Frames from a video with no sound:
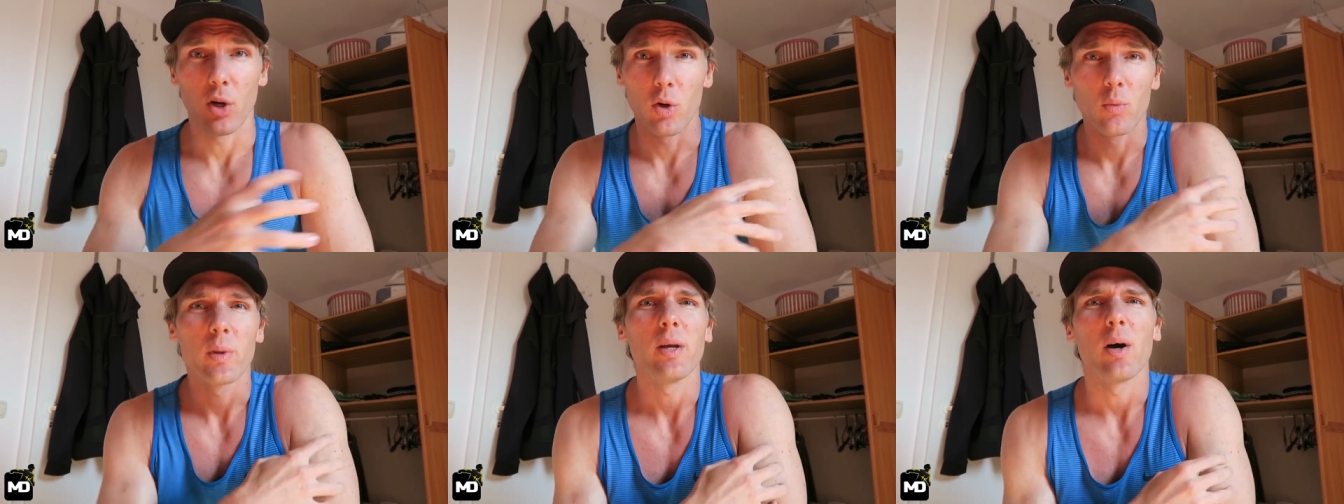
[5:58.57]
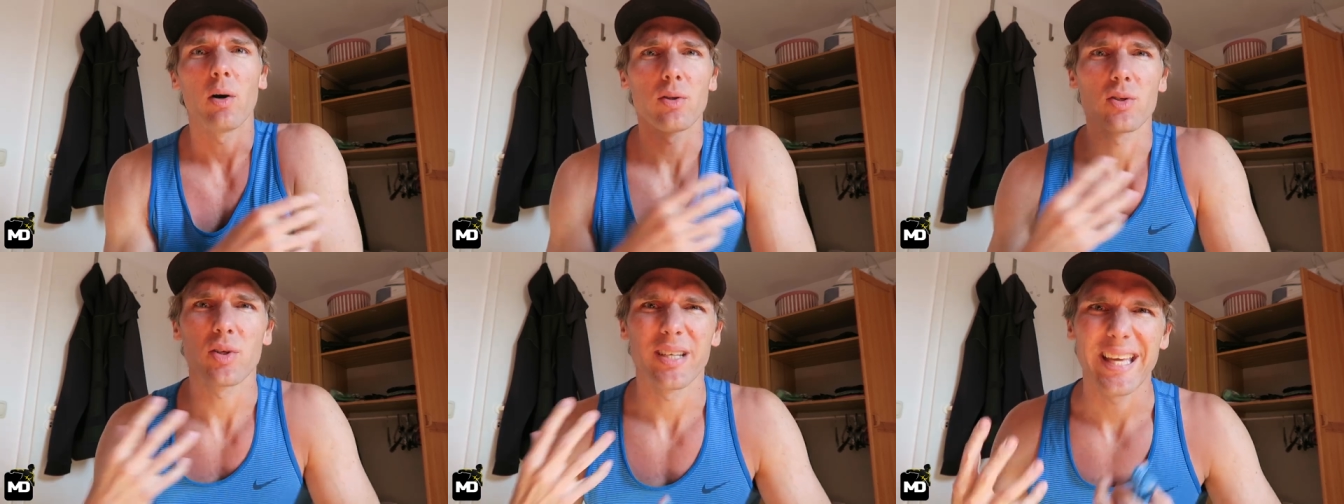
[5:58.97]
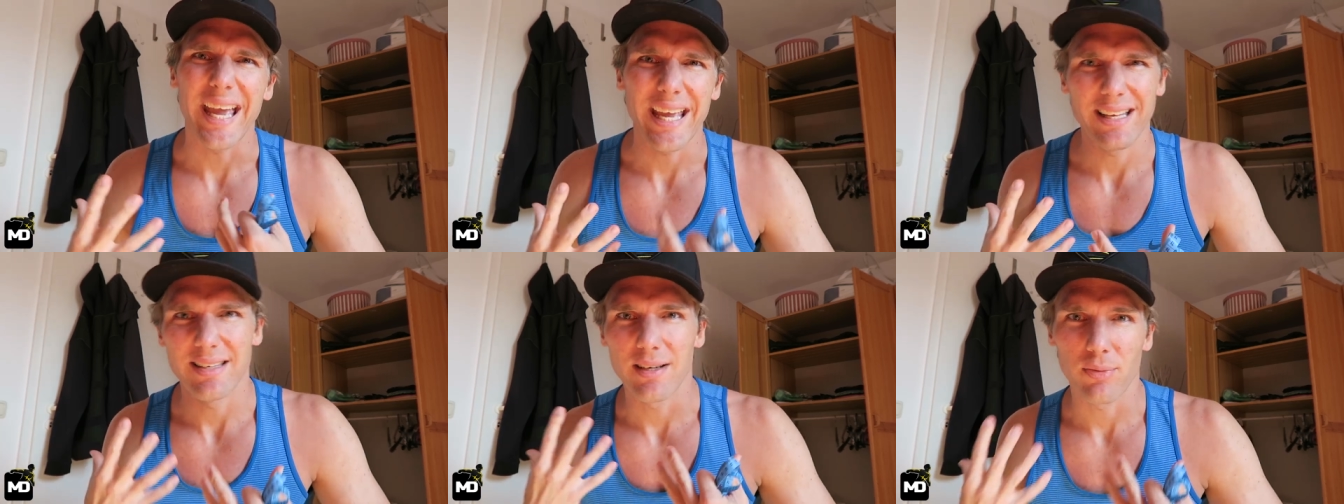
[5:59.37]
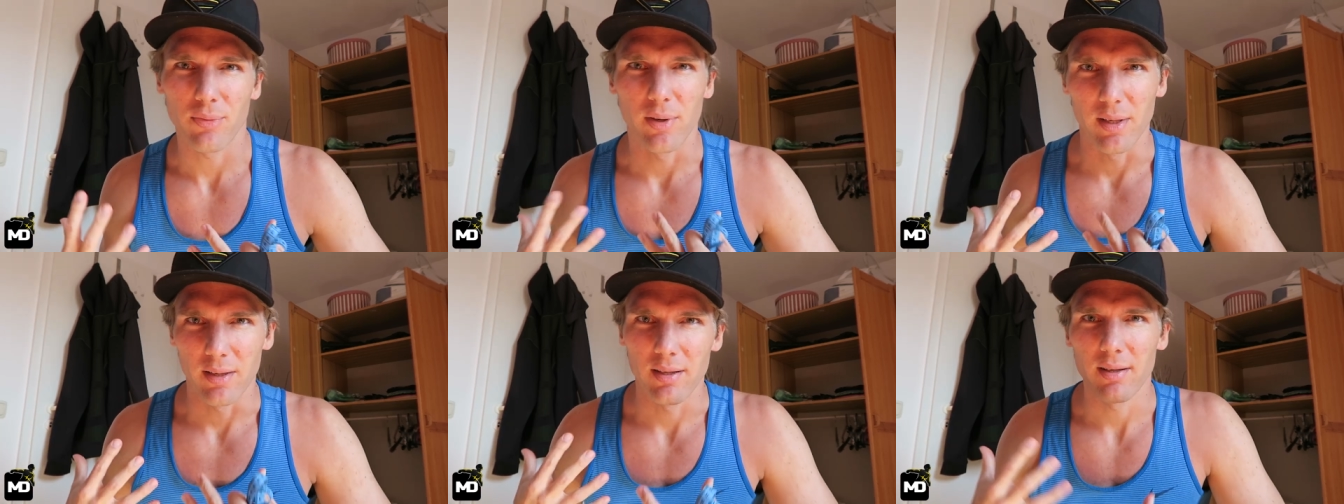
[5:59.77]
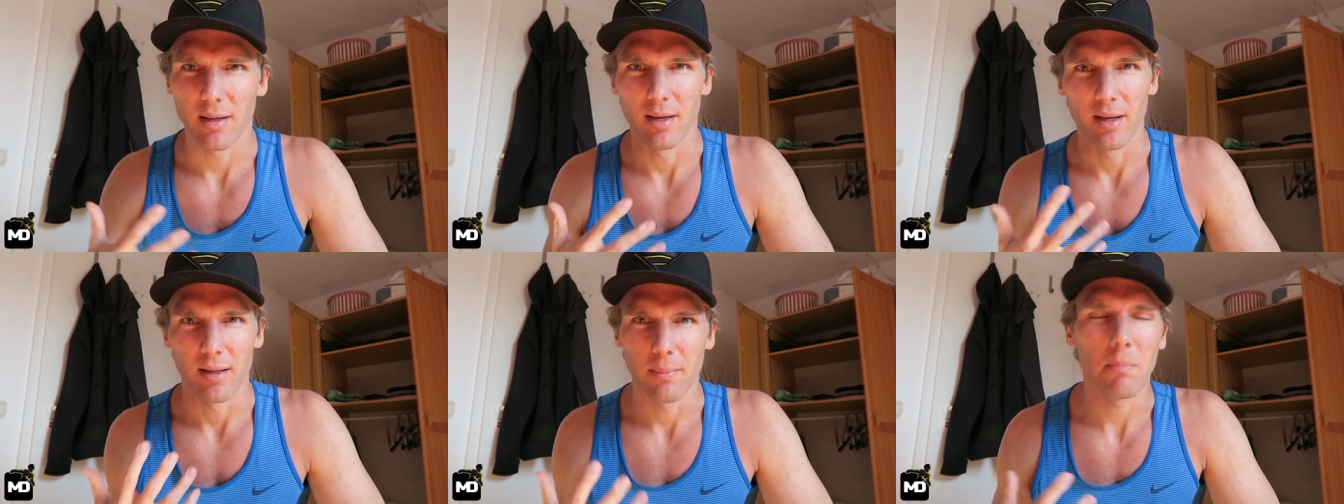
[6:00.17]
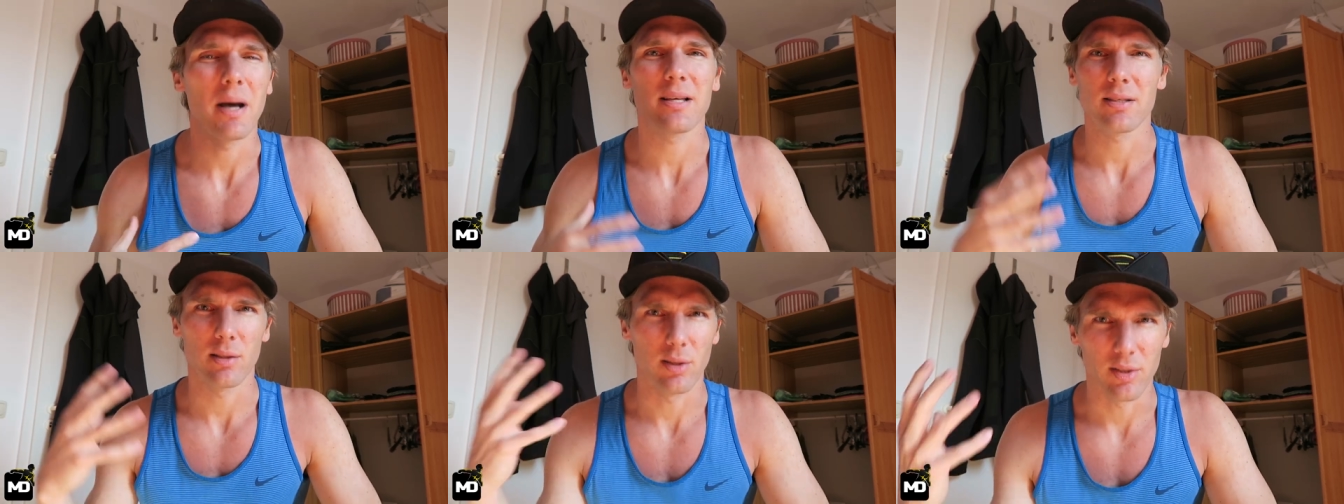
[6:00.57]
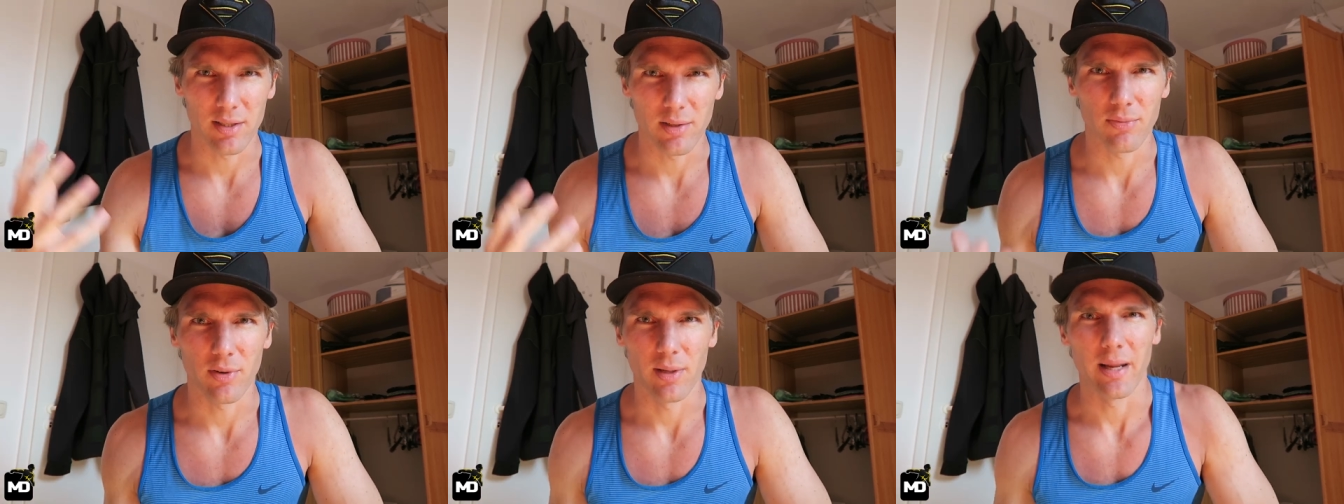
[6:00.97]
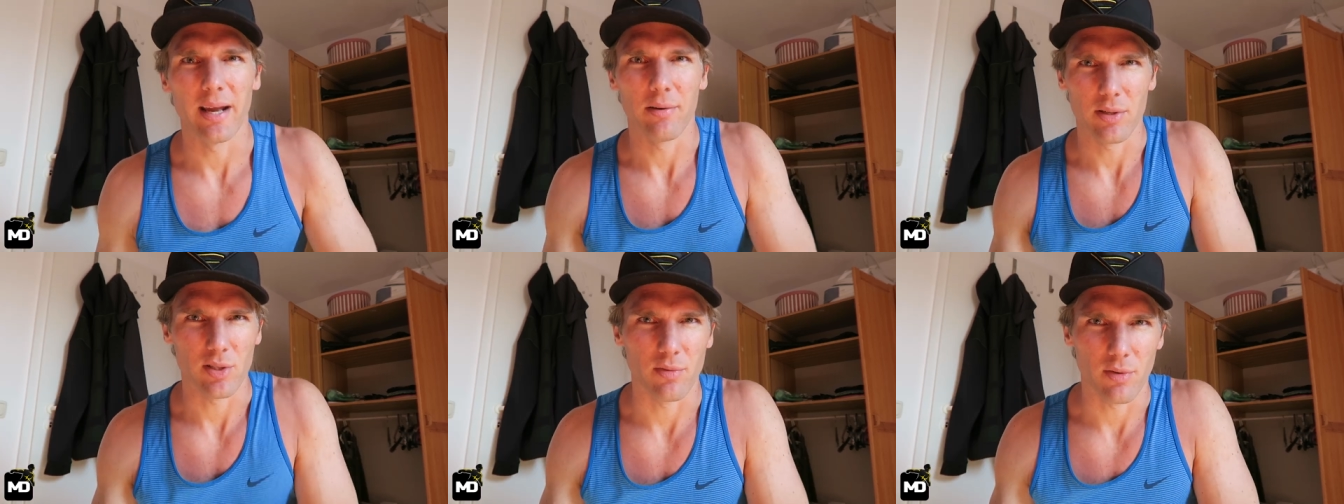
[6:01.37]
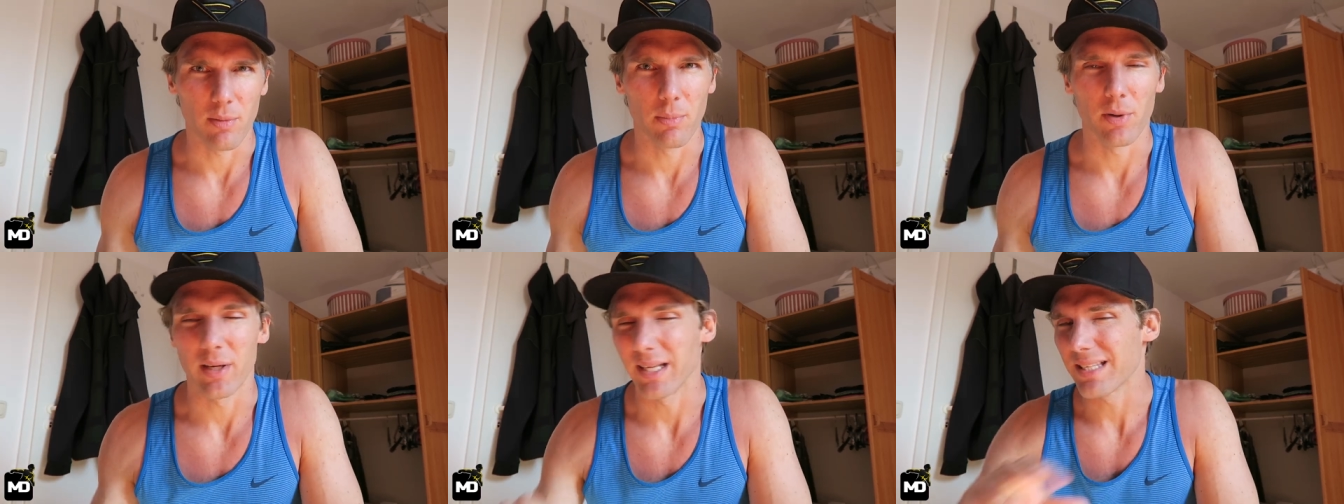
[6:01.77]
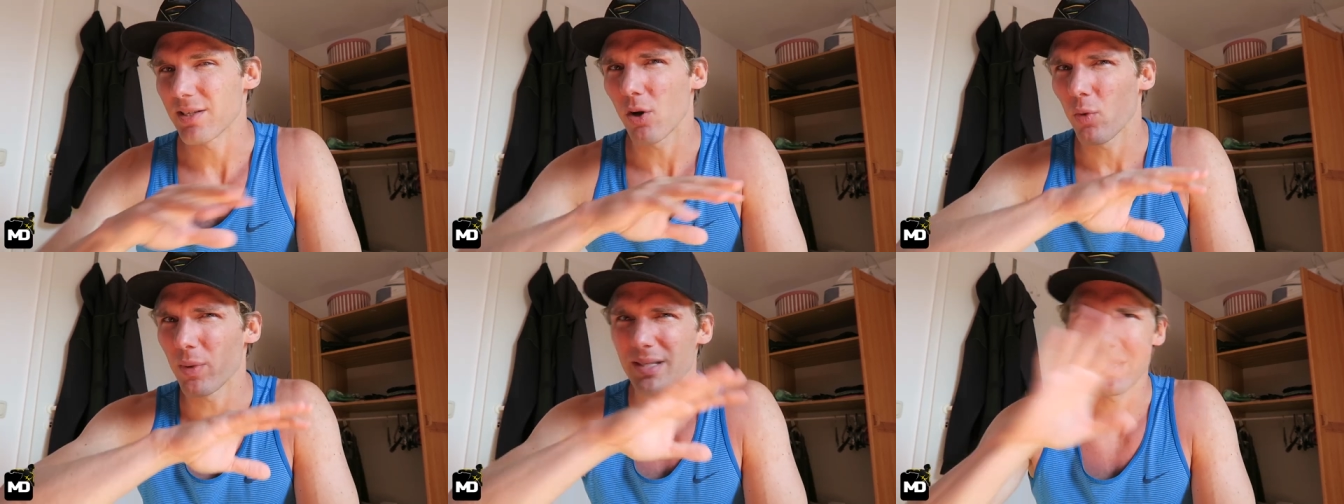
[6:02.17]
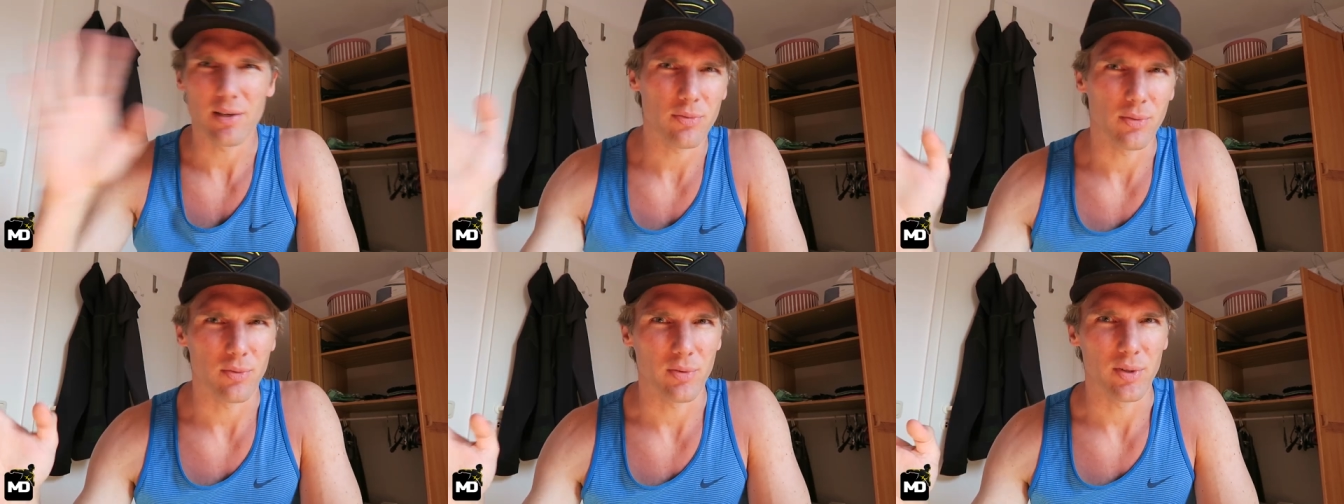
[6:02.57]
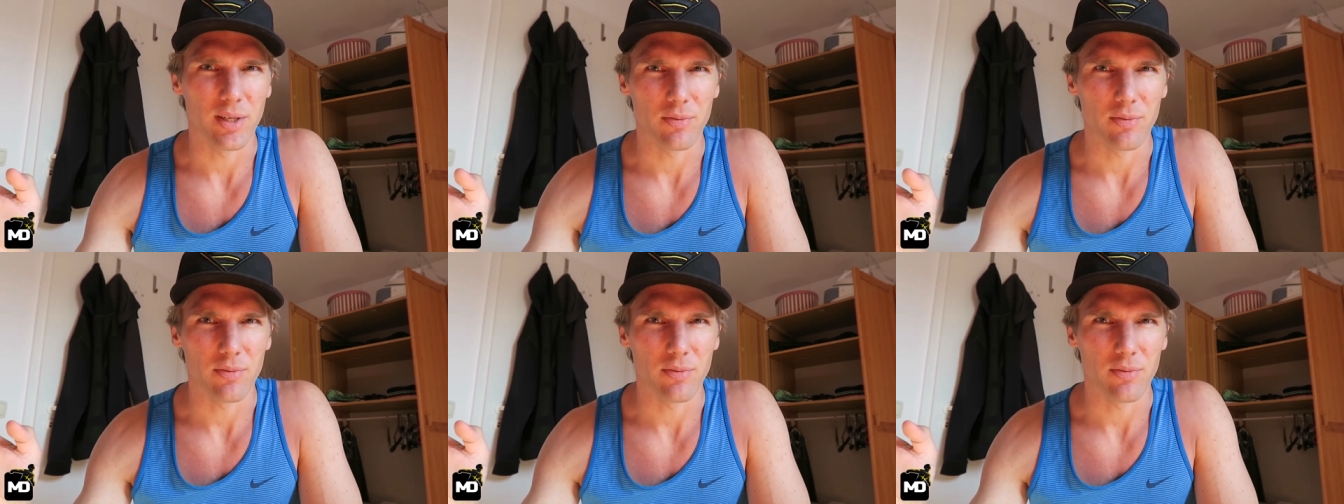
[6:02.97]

or we also gain different uh, muscle on different areas of our body. It's always different for